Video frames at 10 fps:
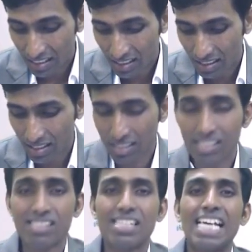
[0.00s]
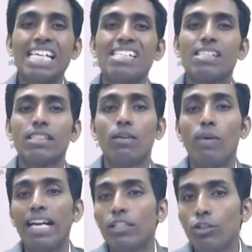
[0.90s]
the size, the
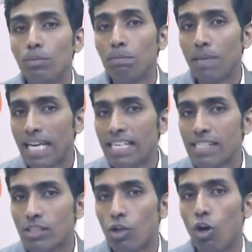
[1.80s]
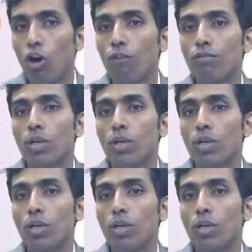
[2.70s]
value, price of